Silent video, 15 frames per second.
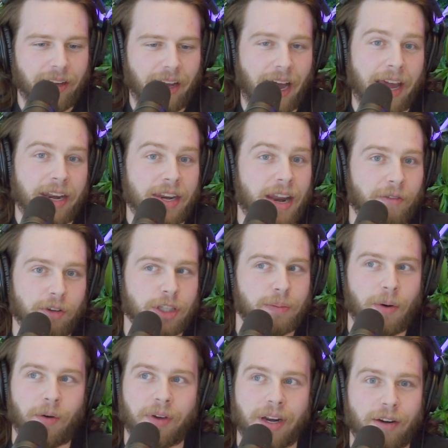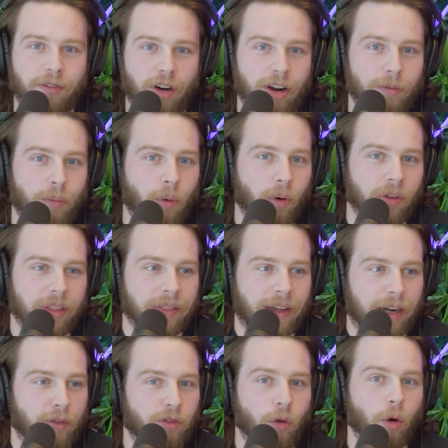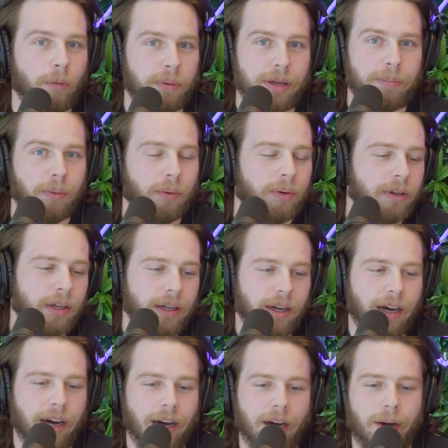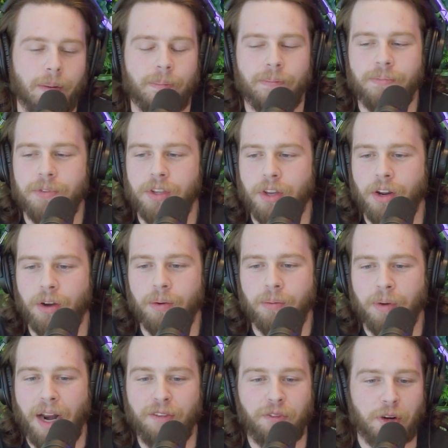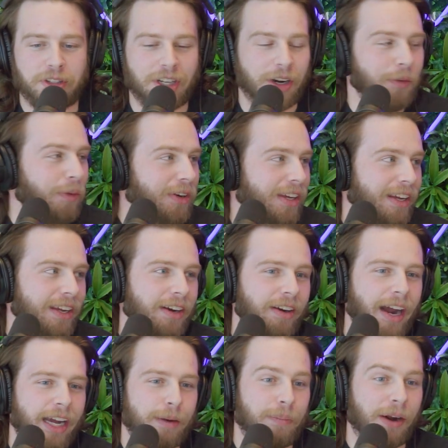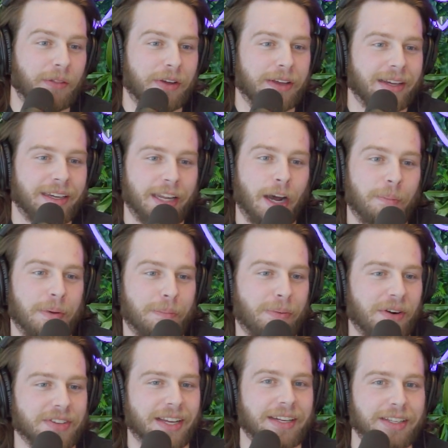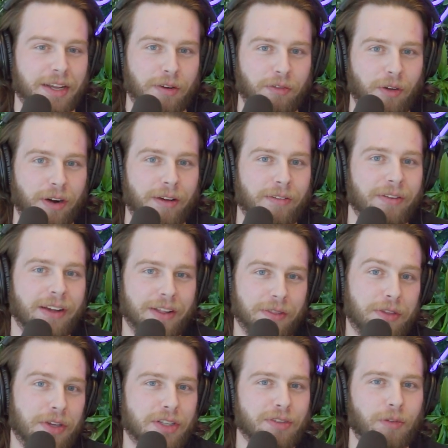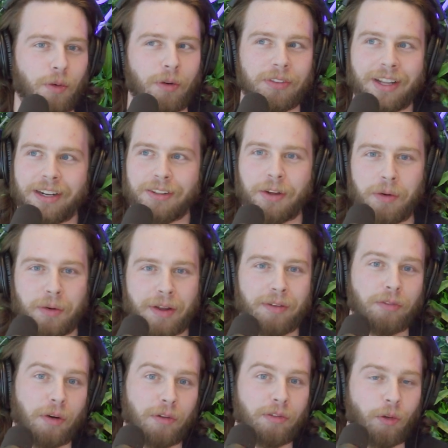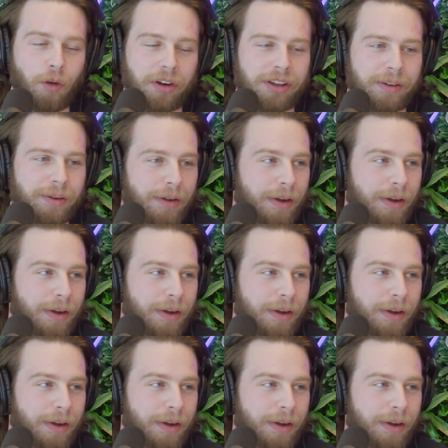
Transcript: I had never spoken in front of more than like 4 people. When I first started working here, I could barely get up and present in front of these 4, let alone in front of 40